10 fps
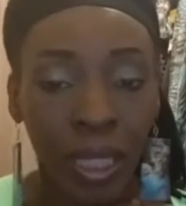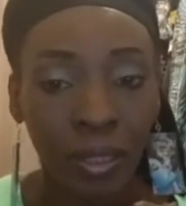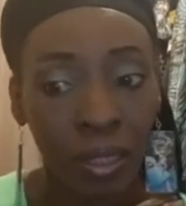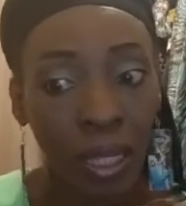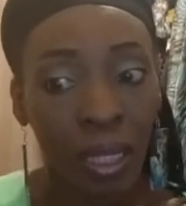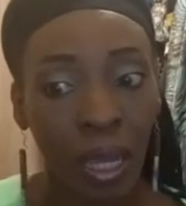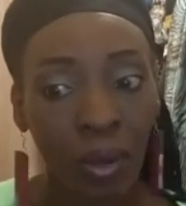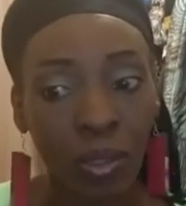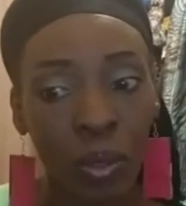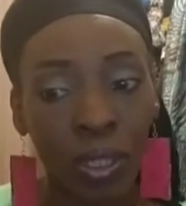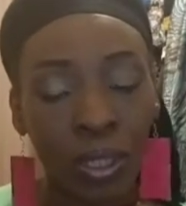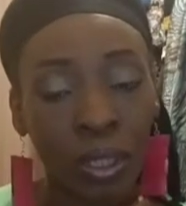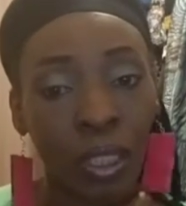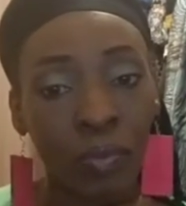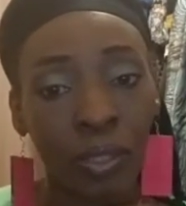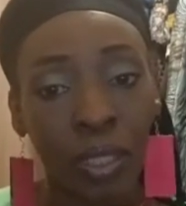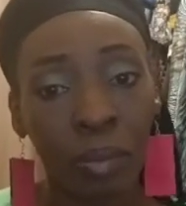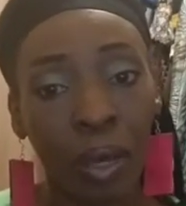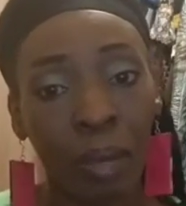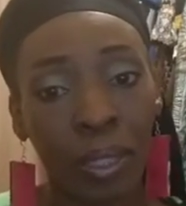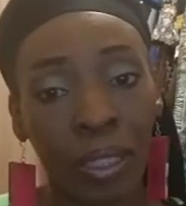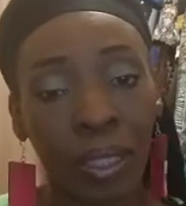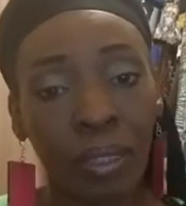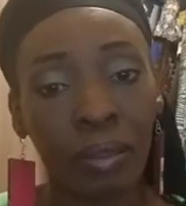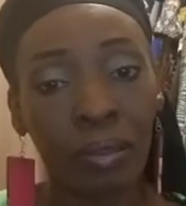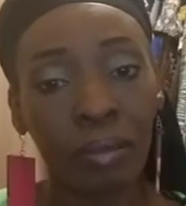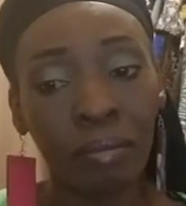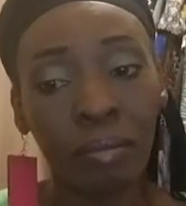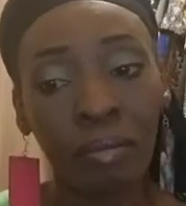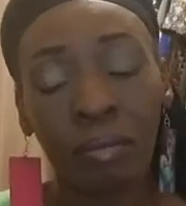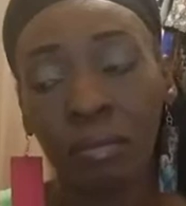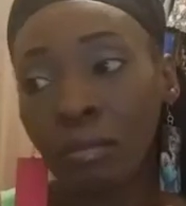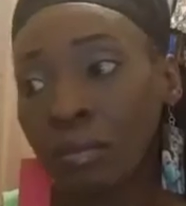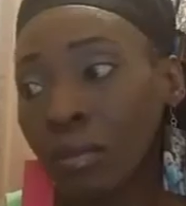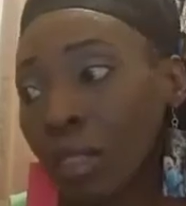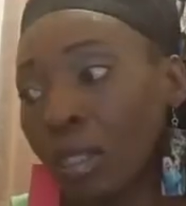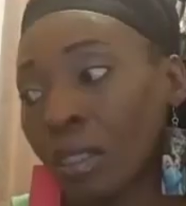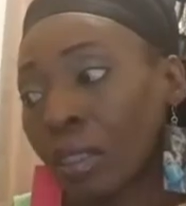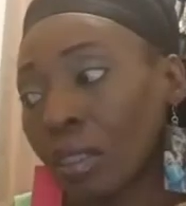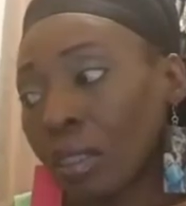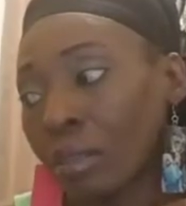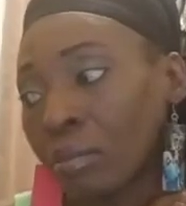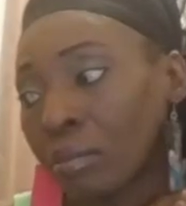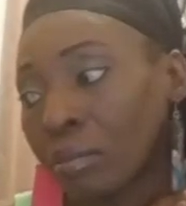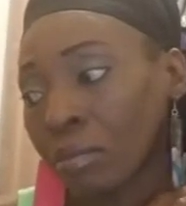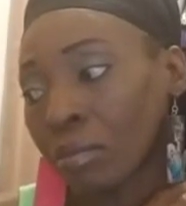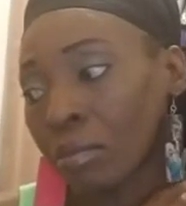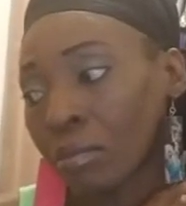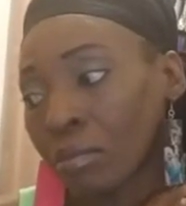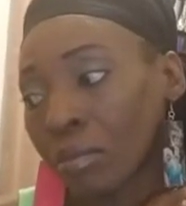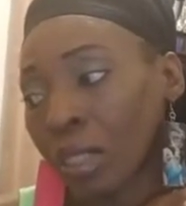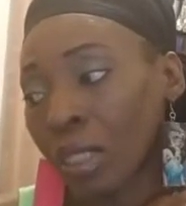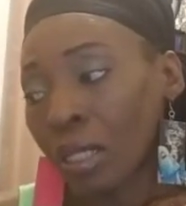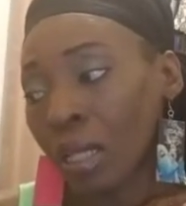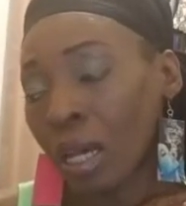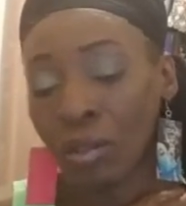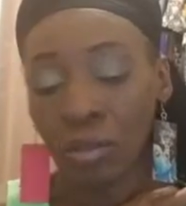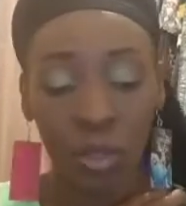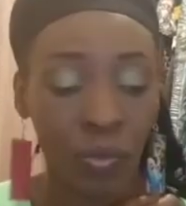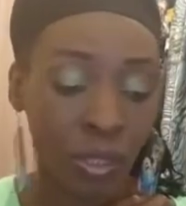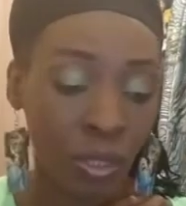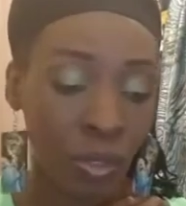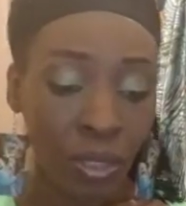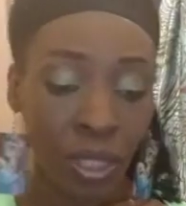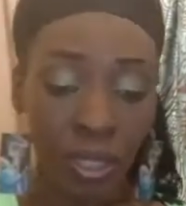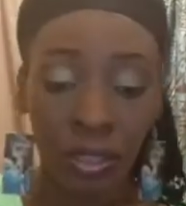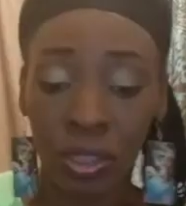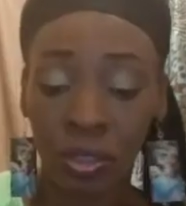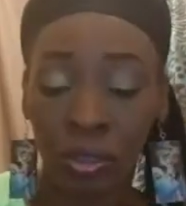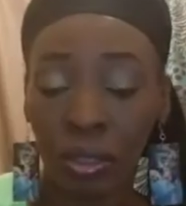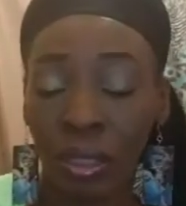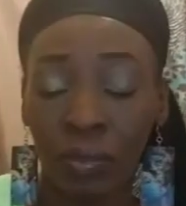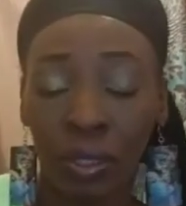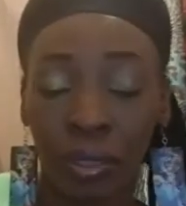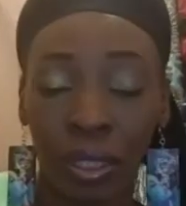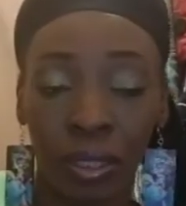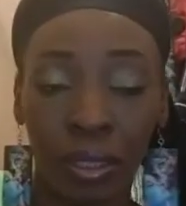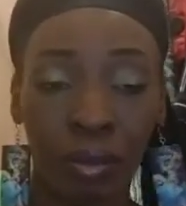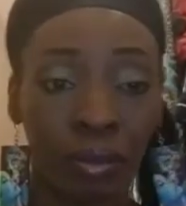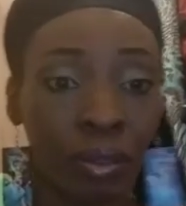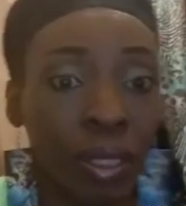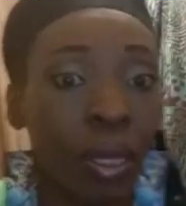today I was watching Love and Hip Hop Atlanta. And And I don't know if it's no unconditional love on there either.